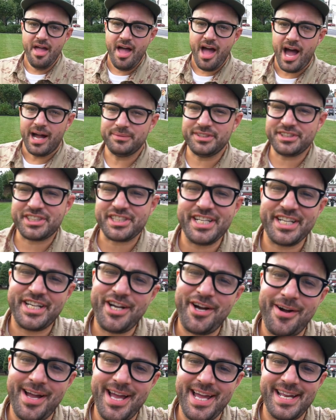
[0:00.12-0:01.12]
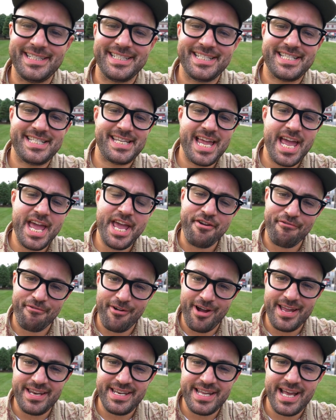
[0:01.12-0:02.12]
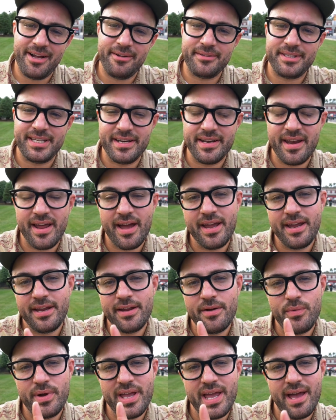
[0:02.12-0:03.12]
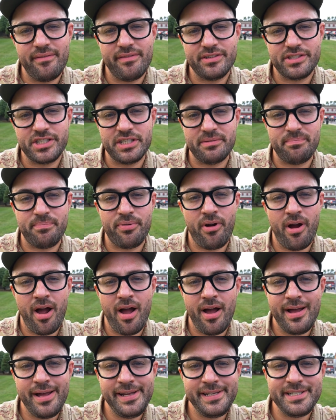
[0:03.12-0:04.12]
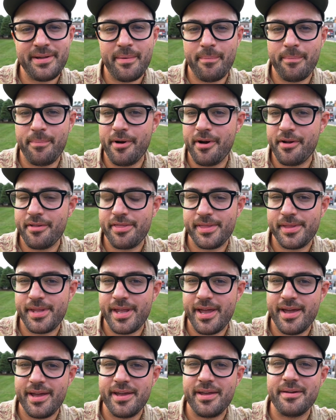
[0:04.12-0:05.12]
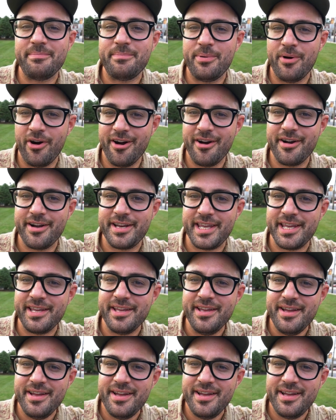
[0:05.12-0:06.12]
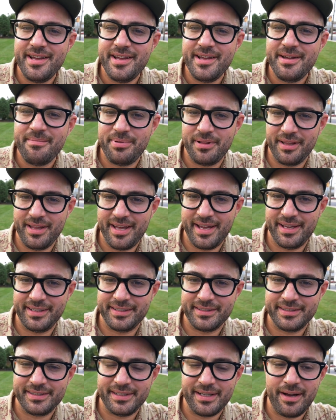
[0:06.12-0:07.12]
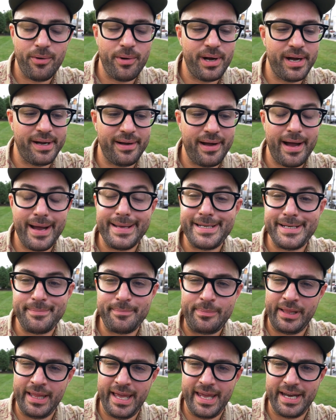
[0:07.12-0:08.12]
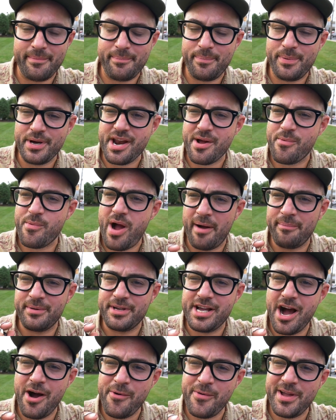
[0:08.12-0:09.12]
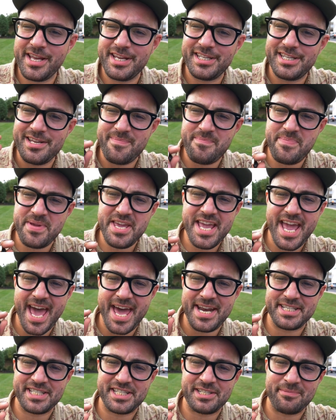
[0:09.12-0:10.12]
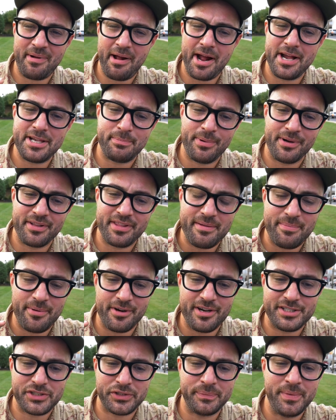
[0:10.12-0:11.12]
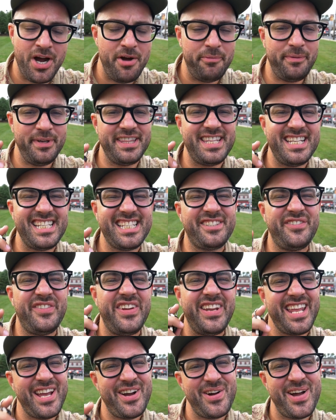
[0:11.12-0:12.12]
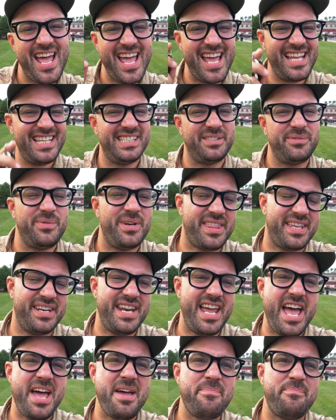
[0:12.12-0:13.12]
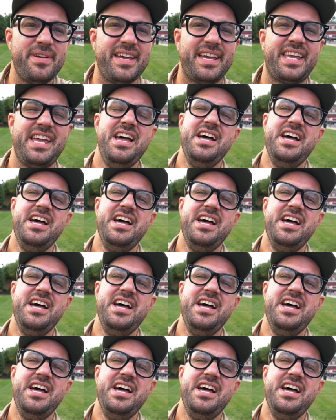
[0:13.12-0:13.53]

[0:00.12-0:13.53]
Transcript: I'm just gonna go ahead and say it right now. Tonight we have a surprise birthday party planned. Oh well, I didn't plan it, but I'm going to be at a surprise birthday party, so I'm hoping this video ends with an epic